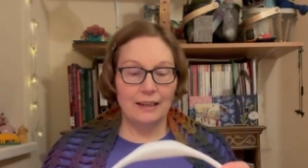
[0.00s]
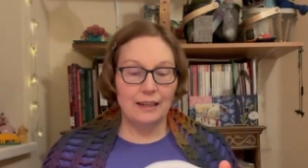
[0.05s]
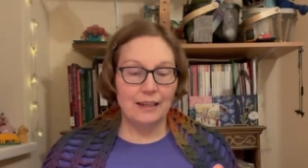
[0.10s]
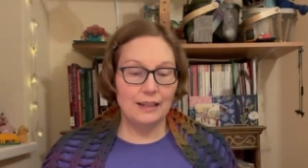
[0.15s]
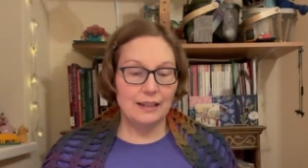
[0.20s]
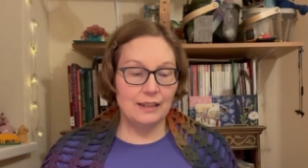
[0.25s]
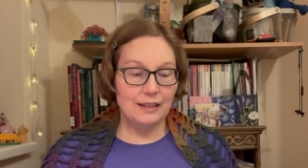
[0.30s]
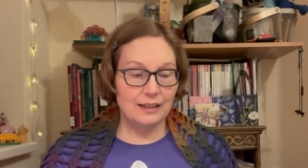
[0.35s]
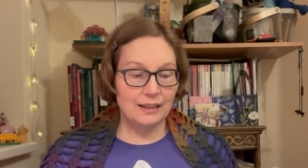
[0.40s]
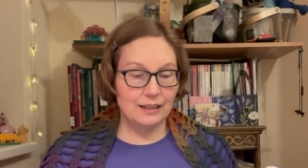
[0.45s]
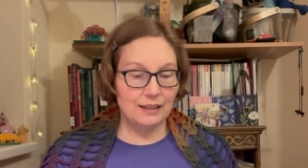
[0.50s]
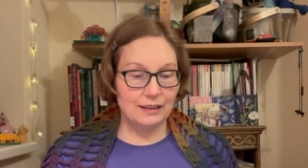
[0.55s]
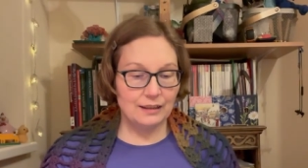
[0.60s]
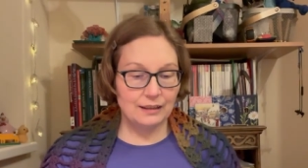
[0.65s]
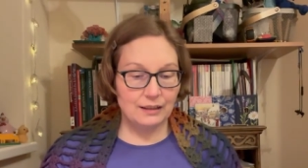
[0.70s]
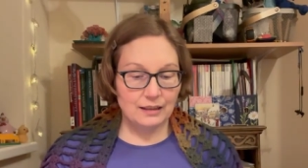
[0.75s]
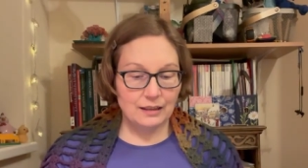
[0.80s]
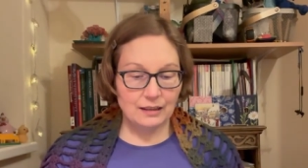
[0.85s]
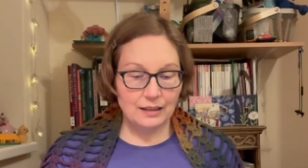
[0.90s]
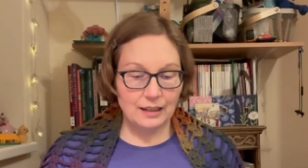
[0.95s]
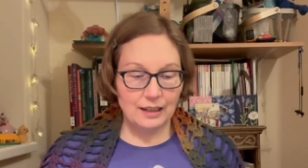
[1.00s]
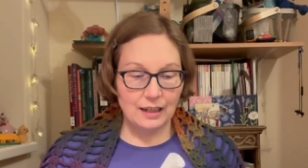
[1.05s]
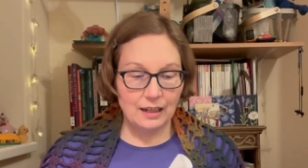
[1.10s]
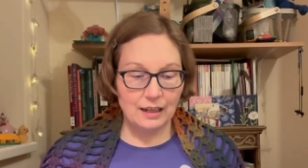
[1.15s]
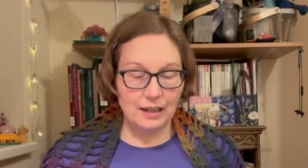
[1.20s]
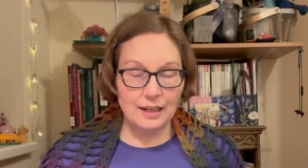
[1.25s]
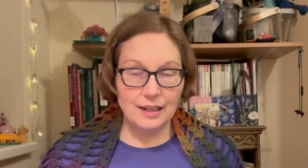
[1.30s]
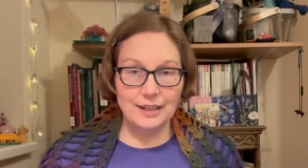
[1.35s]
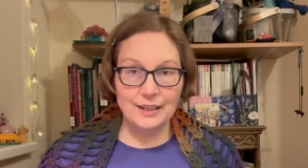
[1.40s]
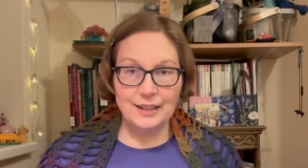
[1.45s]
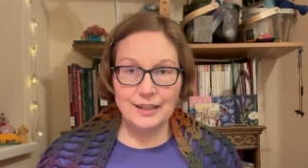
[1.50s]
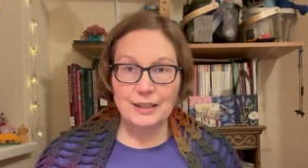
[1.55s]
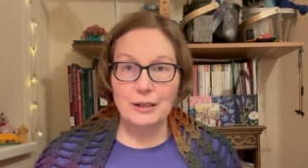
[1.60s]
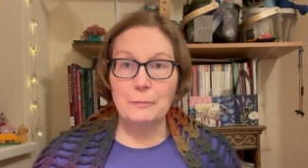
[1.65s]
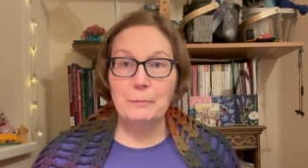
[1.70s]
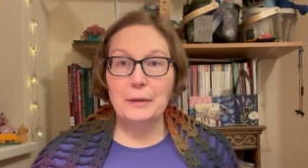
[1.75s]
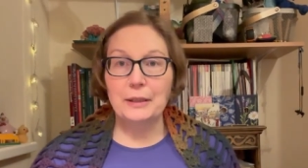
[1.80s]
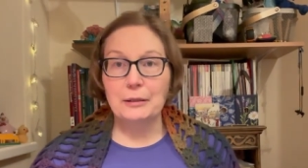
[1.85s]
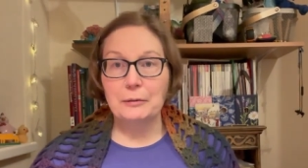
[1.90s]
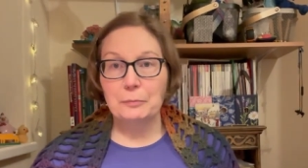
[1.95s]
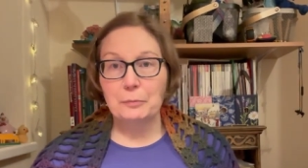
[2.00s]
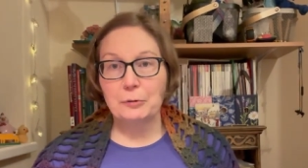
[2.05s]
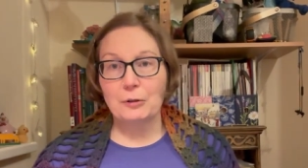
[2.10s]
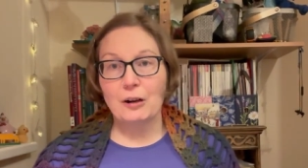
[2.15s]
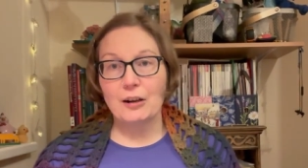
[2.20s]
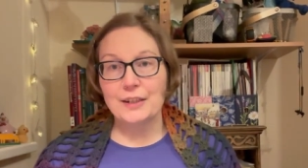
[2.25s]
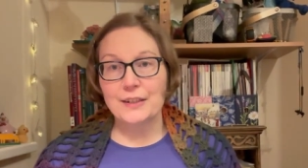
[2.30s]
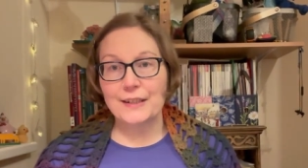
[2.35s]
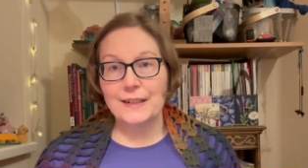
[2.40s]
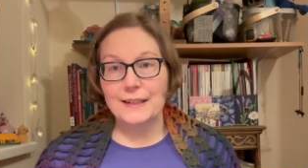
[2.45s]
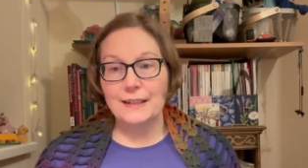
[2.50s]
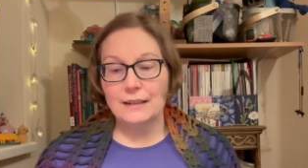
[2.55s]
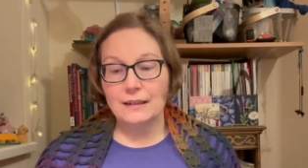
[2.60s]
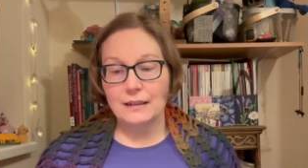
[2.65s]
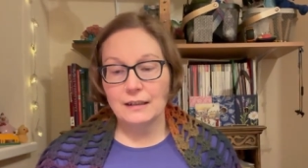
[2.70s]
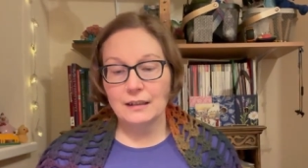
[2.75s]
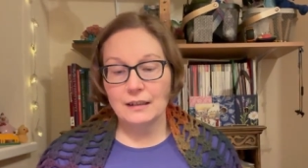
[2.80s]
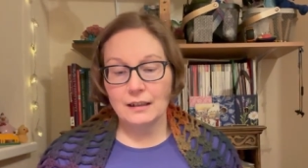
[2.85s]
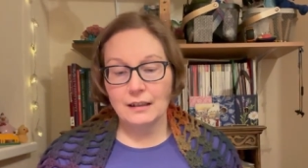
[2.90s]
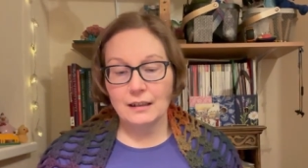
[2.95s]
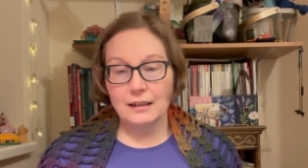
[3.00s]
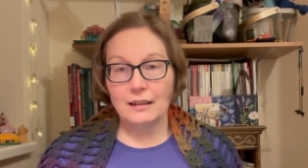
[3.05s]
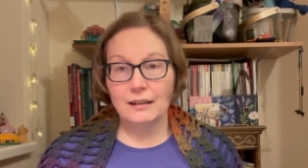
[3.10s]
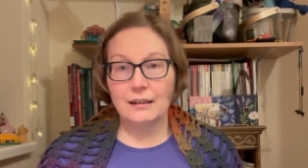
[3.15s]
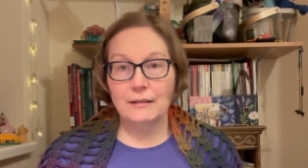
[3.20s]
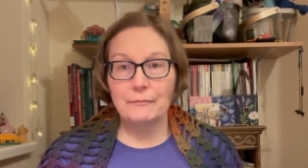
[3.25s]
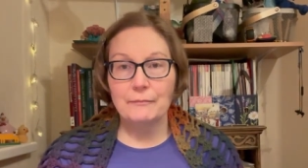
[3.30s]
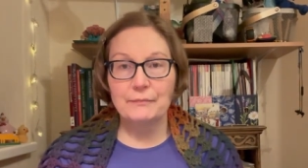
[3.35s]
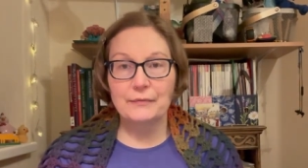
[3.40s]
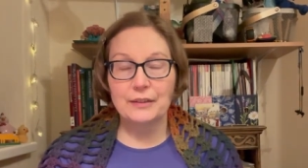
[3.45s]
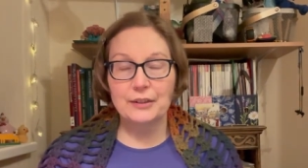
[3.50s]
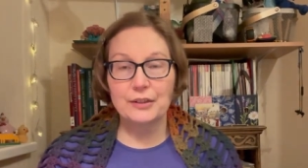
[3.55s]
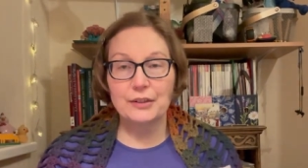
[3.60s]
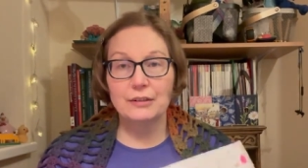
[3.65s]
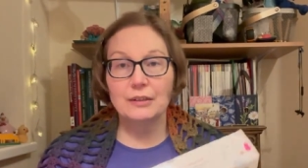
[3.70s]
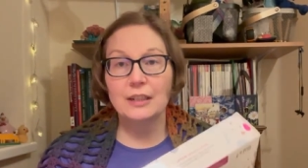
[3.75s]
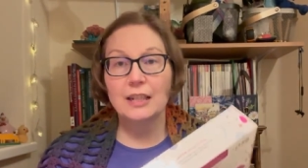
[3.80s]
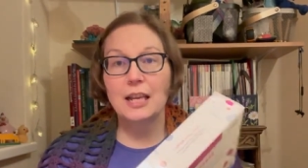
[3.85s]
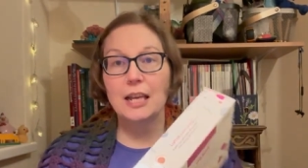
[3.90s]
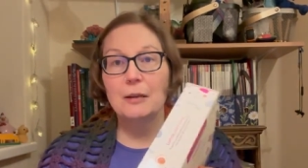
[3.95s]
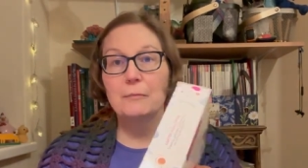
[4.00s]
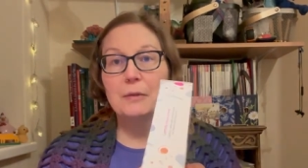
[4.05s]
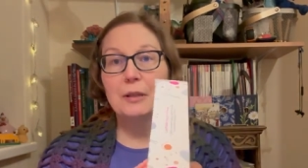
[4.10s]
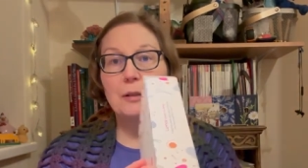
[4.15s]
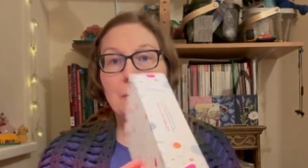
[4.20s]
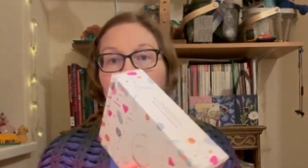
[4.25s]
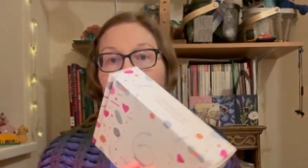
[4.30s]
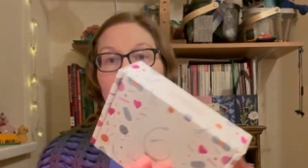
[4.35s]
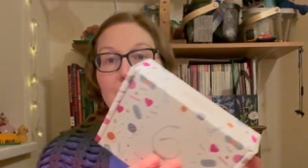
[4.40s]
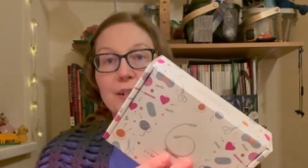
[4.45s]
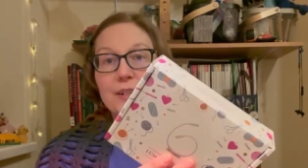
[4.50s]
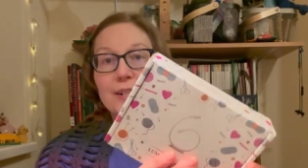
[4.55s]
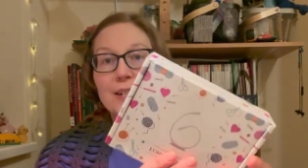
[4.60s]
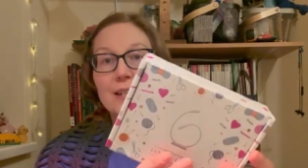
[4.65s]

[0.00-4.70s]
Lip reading: It is a bit pricey, so it came in a box